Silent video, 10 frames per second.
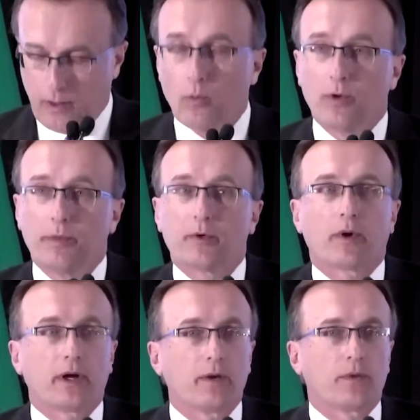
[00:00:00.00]
that we'll be
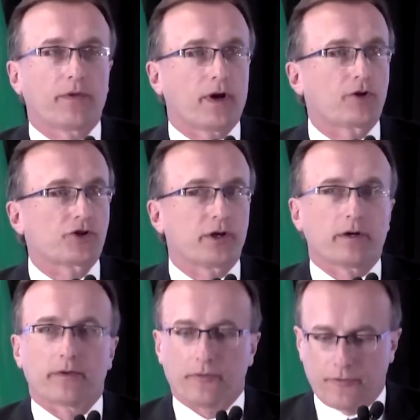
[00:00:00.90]
ready with our
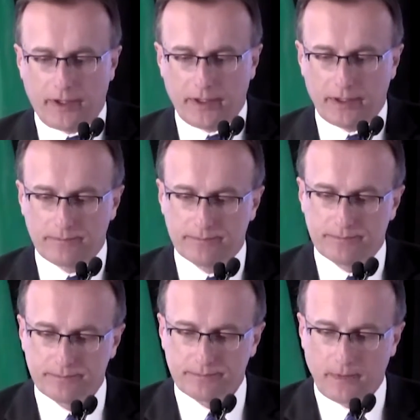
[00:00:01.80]
share of the funding.
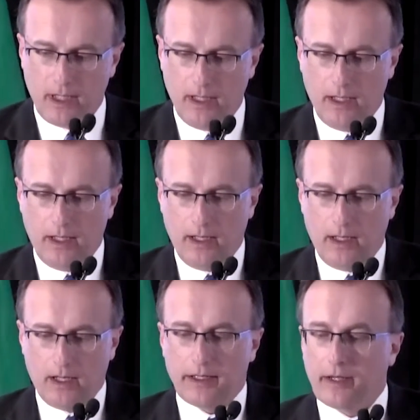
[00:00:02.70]

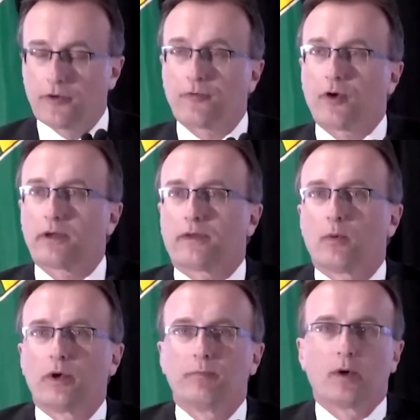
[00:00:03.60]
Another front
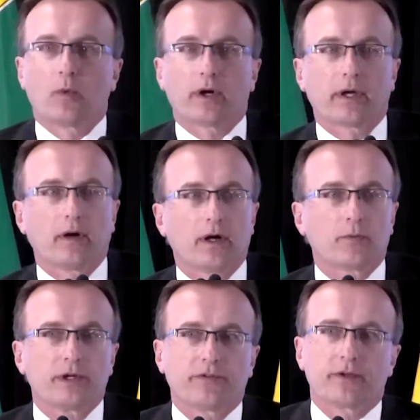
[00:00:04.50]
that we've been working on
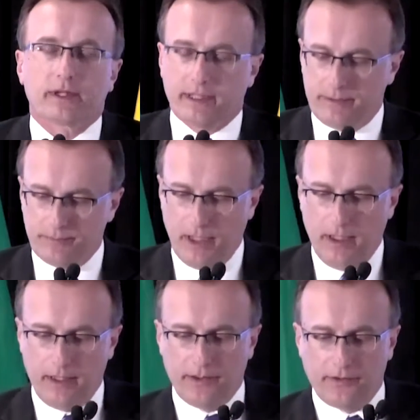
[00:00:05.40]
recently
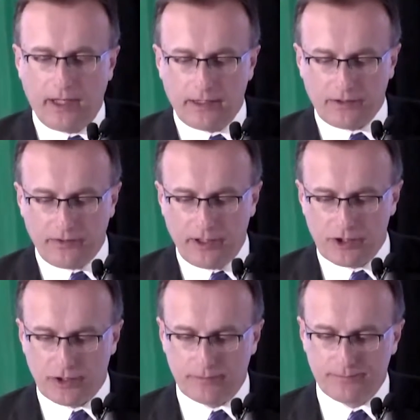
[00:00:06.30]
is
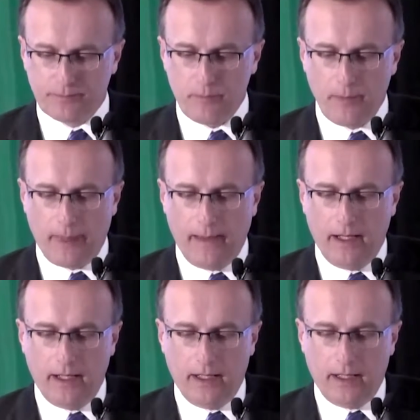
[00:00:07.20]
annexation.
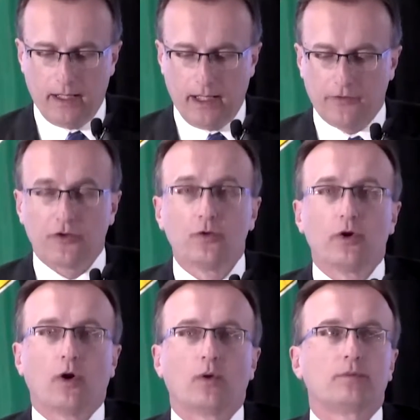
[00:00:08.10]
As you
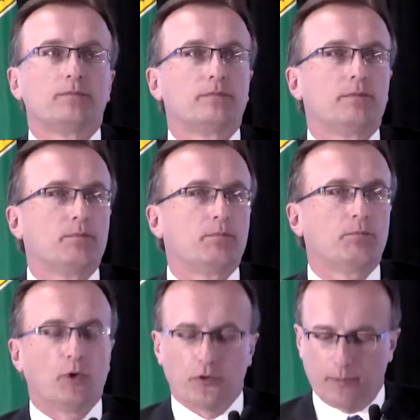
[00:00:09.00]
know,
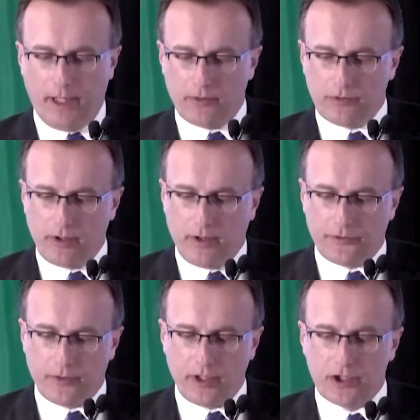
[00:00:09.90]
most boundary
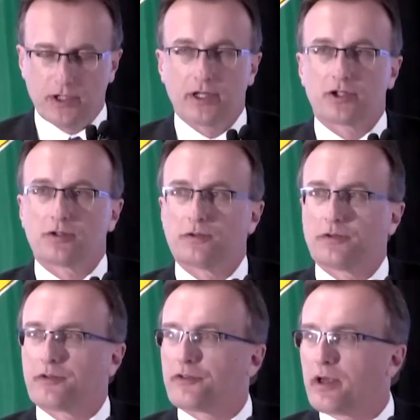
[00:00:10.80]
alteration
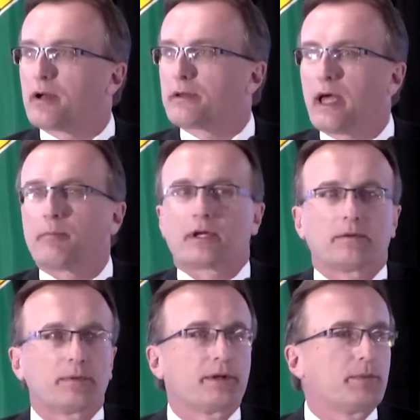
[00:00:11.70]
issues are settled
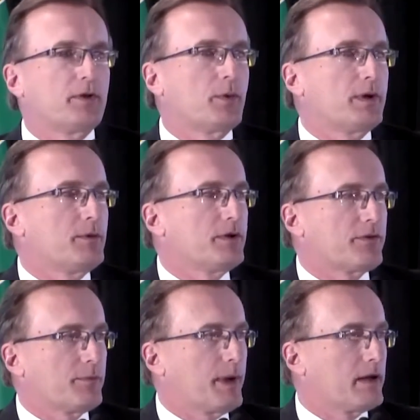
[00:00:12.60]
amicably between
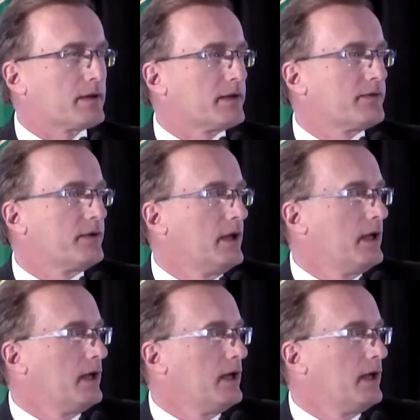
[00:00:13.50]
municipalities.